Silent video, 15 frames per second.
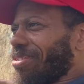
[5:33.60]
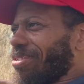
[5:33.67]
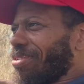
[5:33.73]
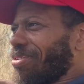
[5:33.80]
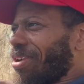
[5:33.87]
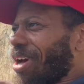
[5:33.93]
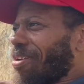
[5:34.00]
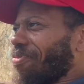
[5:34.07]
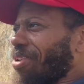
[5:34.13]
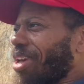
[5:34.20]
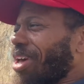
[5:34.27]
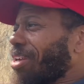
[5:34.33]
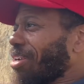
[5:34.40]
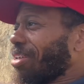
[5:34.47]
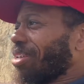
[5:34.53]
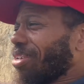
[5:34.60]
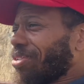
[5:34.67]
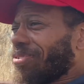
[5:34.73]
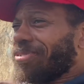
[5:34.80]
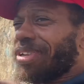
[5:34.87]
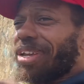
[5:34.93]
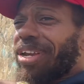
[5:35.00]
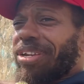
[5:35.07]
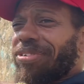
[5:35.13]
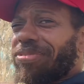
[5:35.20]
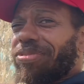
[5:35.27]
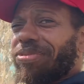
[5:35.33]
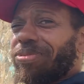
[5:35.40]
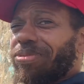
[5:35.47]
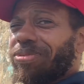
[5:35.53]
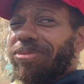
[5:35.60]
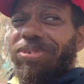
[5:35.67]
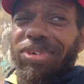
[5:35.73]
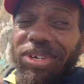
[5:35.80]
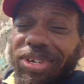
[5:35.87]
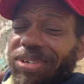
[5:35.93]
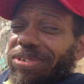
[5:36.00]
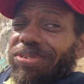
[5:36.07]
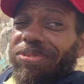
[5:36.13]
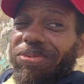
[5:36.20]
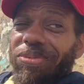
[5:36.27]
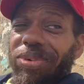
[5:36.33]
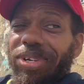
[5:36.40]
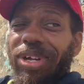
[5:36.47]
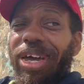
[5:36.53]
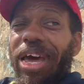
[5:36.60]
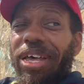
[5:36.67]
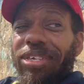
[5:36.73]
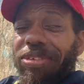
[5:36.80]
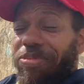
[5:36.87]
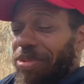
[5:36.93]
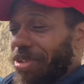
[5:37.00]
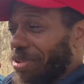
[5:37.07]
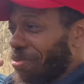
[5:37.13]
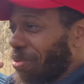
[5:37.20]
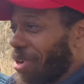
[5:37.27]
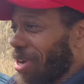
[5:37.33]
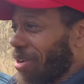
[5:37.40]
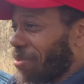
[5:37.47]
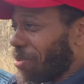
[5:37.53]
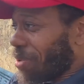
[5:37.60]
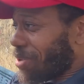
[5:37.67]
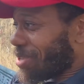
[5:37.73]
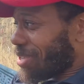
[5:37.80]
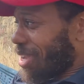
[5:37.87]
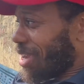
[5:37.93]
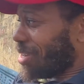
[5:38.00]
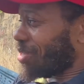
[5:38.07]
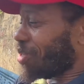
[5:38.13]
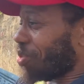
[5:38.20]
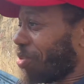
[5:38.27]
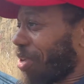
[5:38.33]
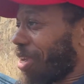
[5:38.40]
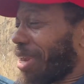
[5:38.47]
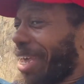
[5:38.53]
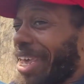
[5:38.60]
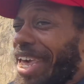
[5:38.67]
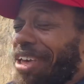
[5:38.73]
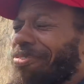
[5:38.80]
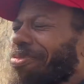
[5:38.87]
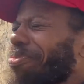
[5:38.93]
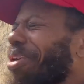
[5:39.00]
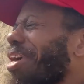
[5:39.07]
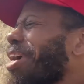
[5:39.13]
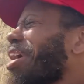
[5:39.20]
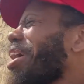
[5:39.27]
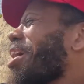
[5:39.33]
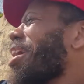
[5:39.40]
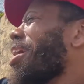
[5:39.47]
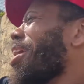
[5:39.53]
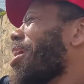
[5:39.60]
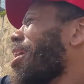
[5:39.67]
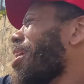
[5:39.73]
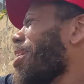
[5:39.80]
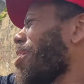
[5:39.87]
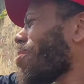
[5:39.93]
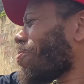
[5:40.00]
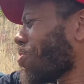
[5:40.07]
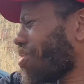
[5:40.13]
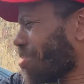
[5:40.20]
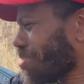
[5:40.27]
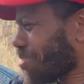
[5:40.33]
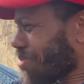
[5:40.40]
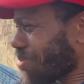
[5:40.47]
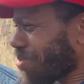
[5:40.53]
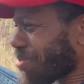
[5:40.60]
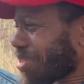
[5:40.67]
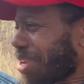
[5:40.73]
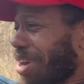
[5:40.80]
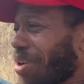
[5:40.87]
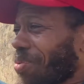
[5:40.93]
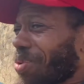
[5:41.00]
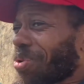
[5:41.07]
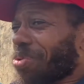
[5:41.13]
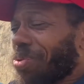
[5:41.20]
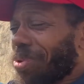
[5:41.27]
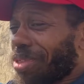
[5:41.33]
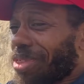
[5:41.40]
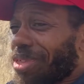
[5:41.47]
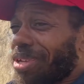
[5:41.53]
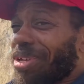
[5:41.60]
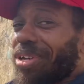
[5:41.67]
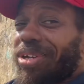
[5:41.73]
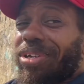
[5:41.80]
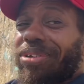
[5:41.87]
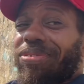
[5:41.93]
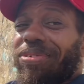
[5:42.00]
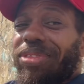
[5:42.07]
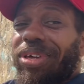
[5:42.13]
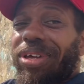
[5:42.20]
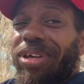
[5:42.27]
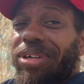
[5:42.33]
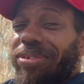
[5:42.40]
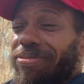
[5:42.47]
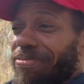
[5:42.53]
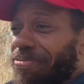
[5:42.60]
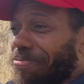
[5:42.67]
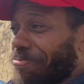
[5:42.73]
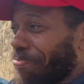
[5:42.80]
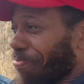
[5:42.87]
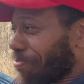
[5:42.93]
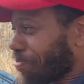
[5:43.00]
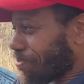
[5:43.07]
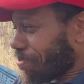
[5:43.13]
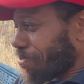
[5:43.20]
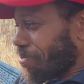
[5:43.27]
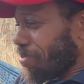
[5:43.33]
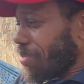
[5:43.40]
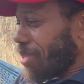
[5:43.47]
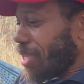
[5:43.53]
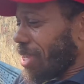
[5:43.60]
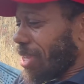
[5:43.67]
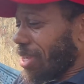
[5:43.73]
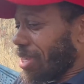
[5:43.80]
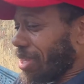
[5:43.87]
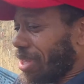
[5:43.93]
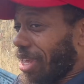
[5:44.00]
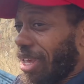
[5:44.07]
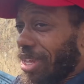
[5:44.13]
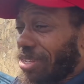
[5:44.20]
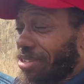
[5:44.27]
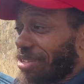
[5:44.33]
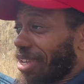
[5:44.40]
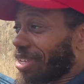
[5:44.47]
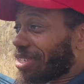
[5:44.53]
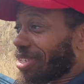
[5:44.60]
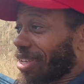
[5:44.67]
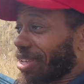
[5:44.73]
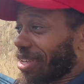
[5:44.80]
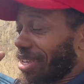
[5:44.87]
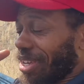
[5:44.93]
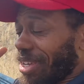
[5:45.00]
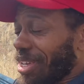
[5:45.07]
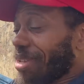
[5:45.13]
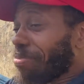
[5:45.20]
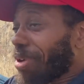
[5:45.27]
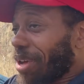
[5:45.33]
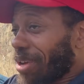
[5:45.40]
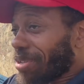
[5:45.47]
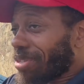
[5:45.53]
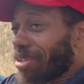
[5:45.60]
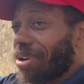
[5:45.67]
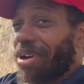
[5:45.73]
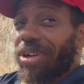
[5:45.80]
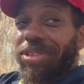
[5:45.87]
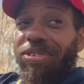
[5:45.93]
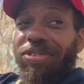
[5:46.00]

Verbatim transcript: you haven't had any issues at any school so when they asked me where i worked at in japan i gave them every school that i work with so then they sent an email to all the